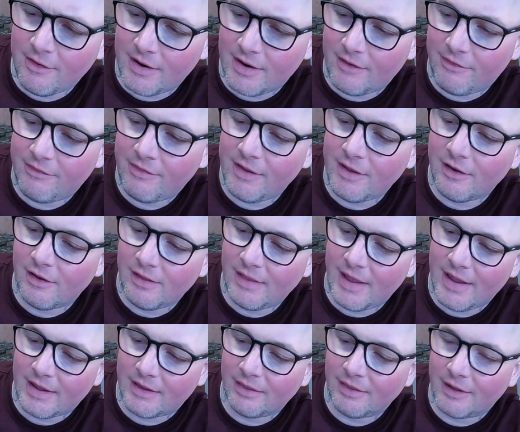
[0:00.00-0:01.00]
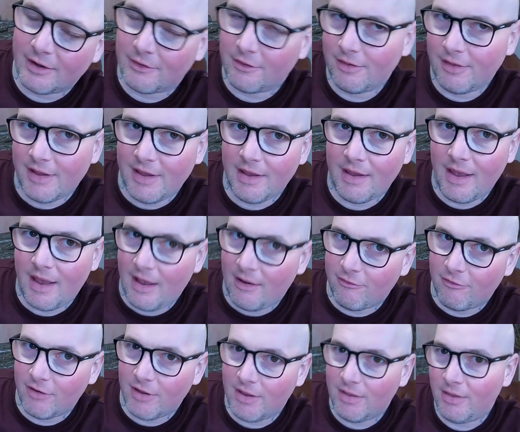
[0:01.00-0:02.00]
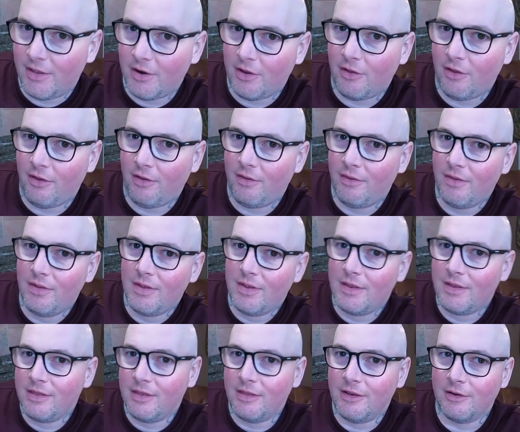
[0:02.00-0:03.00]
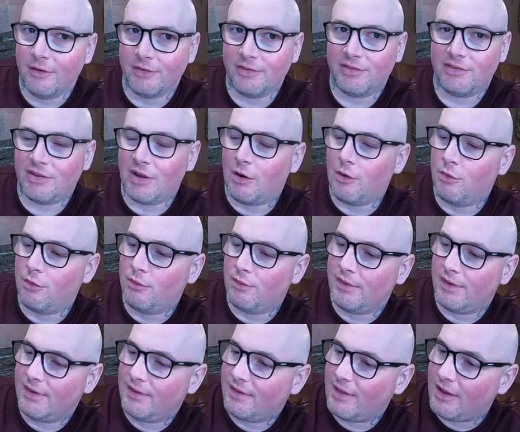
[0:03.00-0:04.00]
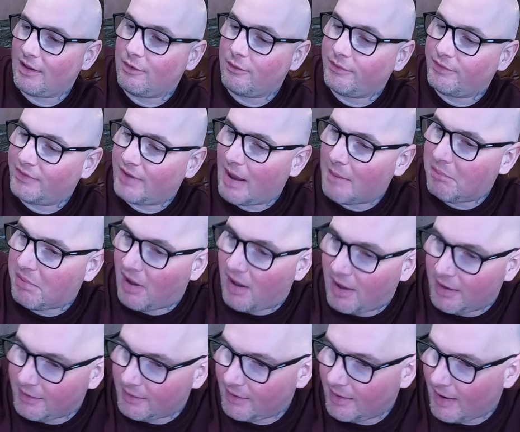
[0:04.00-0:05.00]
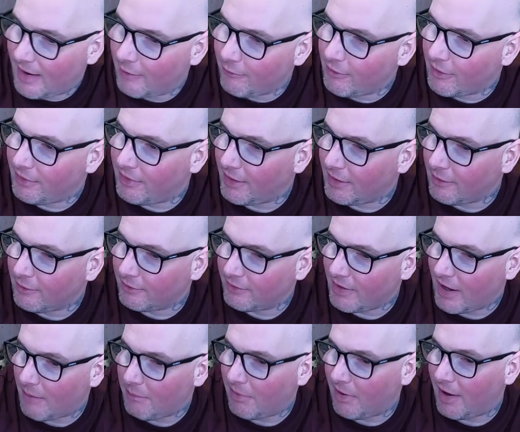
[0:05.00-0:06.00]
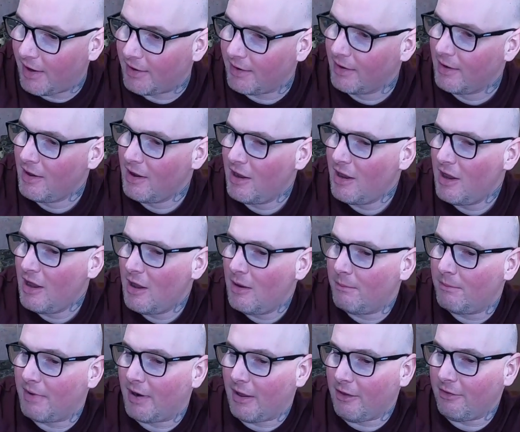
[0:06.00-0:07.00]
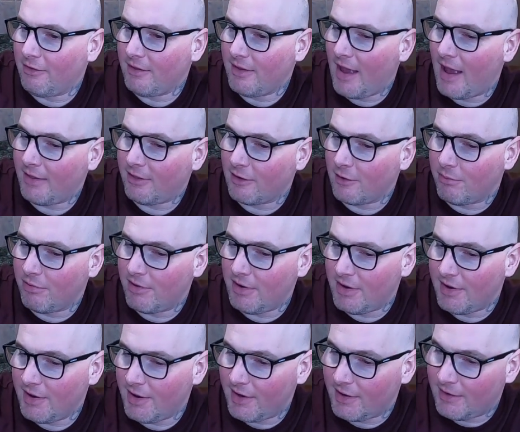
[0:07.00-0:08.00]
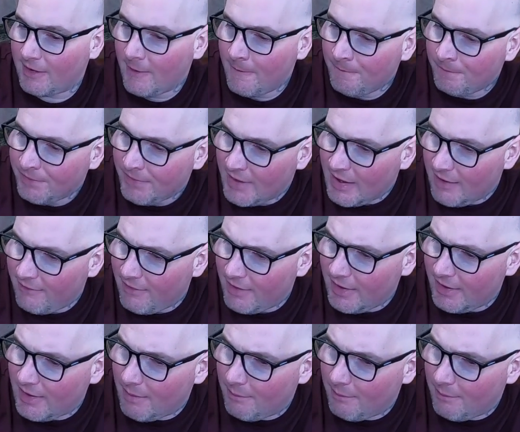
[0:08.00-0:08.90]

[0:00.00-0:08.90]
you're going to feel like literally every little stone that you step on, everything you step on. But other than that, they're pretty good. Even